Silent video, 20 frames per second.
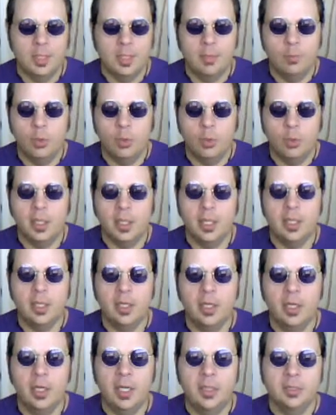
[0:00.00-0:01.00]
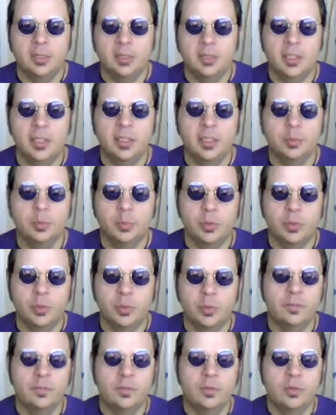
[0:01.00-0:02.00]
more than likely Ohio State is pretty
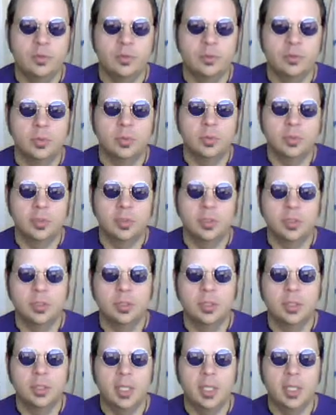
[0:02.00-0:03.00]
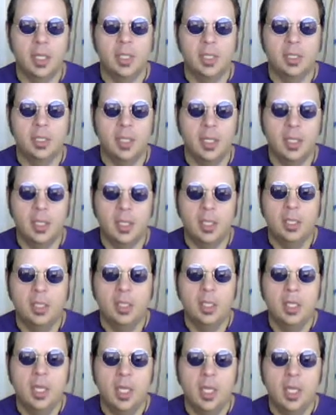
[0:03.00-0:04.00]
vulnerable this year, and
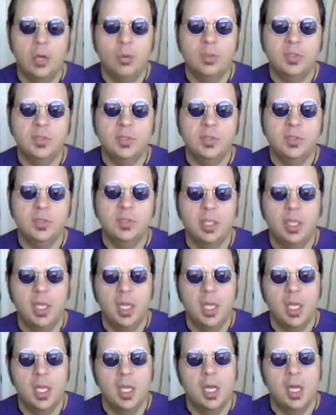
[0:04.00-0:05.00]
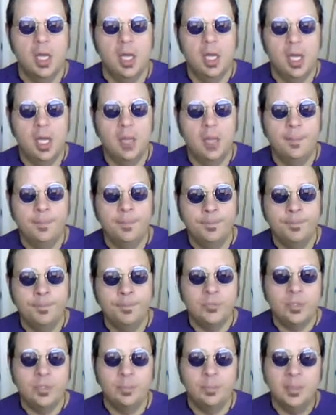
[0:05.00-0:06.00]
we'll see.
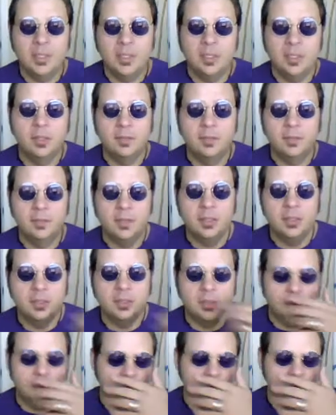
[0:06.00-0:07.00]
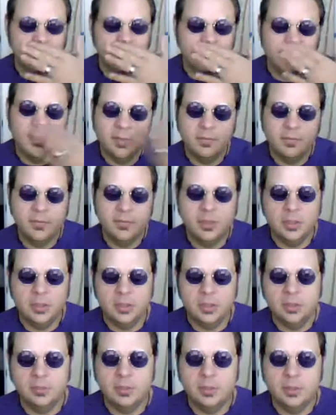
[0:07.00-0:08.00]
Two teams undefeated in
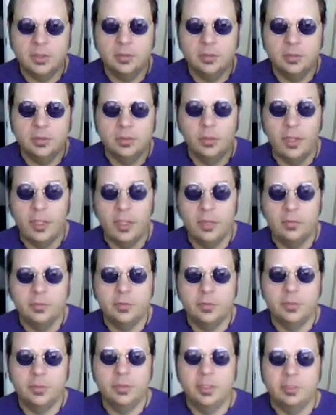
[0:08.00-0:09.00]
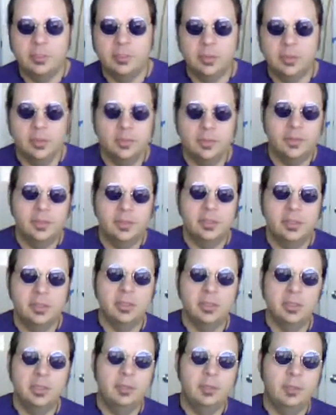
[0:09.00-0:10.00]
the Big 12, 2 teams undefeated in
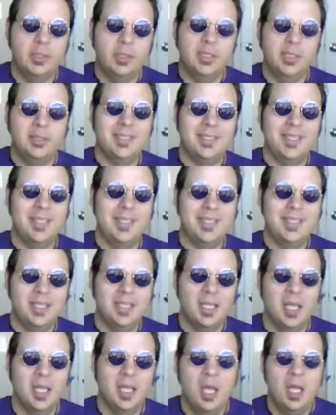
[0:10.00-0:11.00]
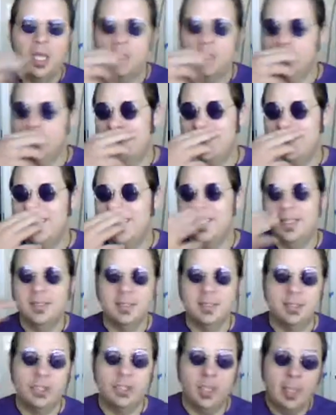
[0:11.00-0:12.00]
the Big 10. The Big 10 has
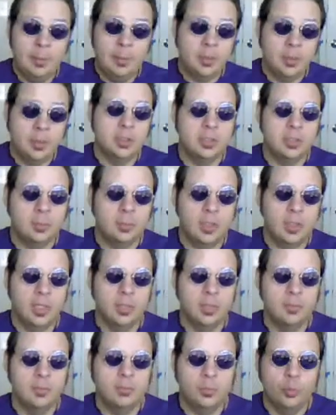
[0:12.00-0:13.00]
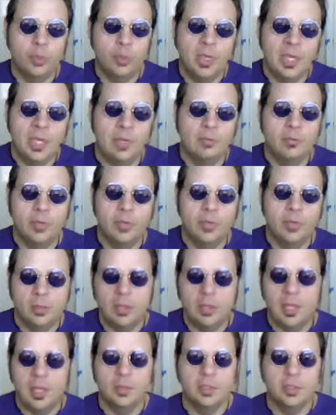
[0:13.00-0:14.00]
a championship game. We have round
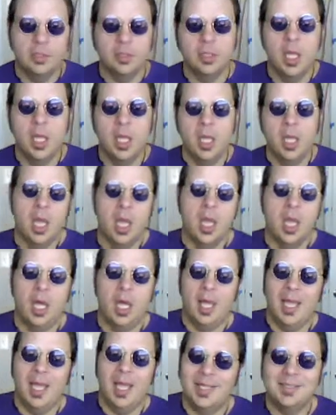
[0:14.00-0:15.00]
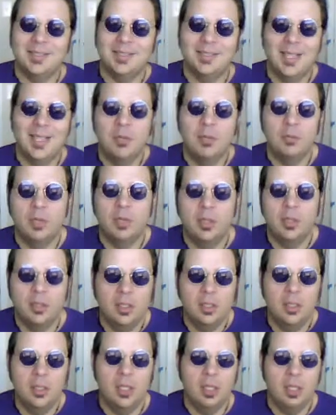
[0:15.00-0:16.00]
robin. I hate to say it, but
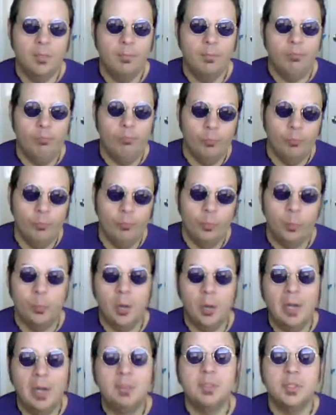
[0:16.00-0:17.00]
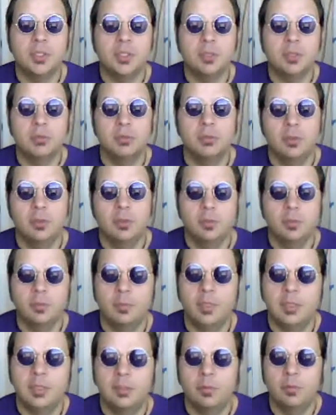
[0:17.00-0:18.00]
it will probably screw over the
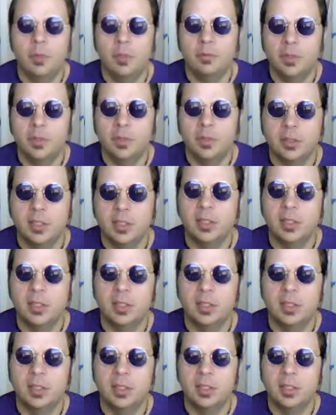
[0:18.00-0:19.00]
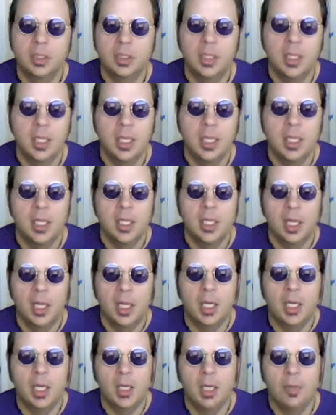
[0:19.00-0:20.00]
Big 12 here the end of the year,
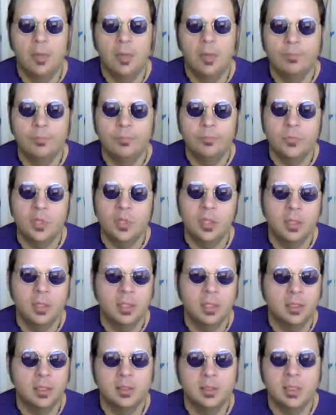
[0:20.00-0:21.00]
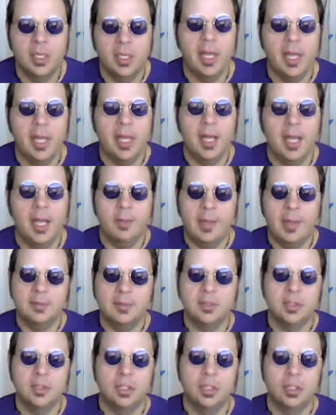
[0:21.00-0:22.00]
because Alabama's
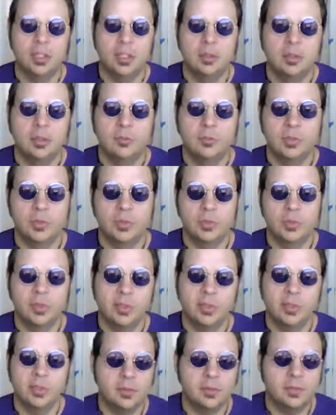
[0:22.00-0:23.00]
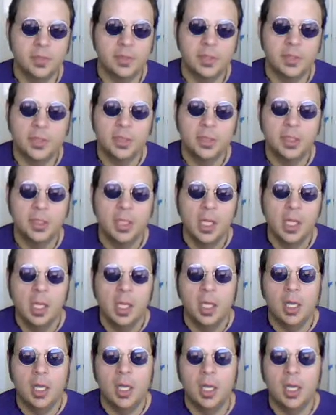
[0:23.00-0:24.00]
looking good. Missouri's undefeated.
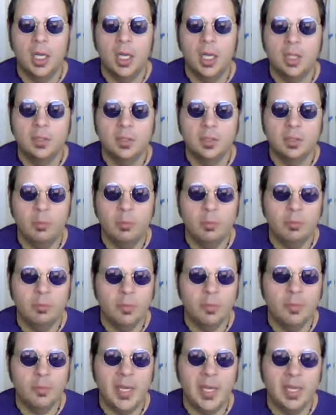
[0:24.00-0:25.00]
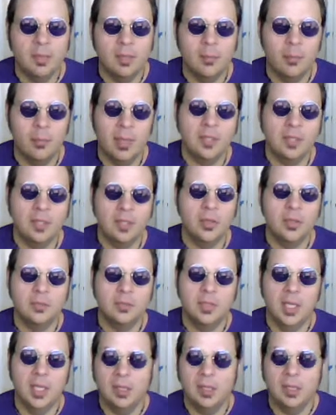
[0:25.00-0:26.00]
Someone from the Pac-12's
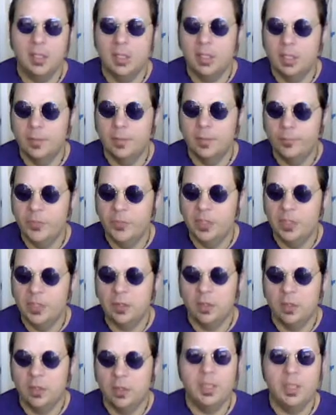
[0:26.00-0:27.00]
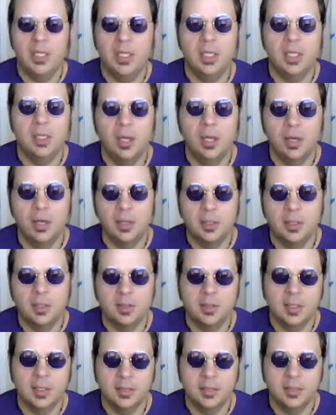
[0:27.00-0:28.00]
got are the media darlings
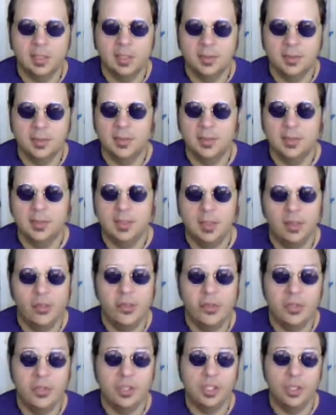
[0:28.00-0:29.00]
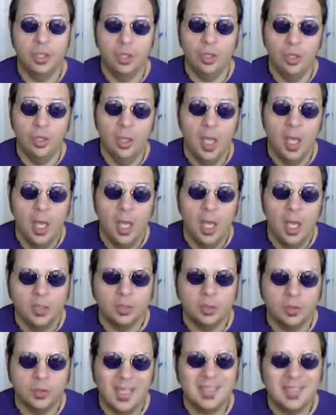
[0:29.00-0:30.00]
next to SEC this year.
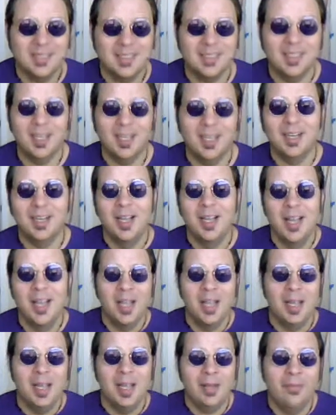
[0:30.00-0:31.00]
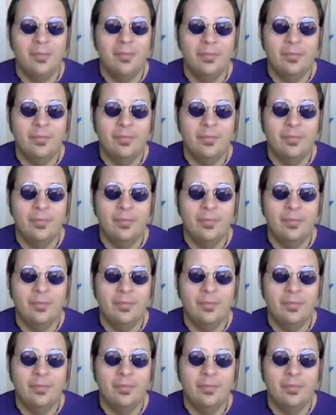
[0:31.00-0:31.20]
So chances are, if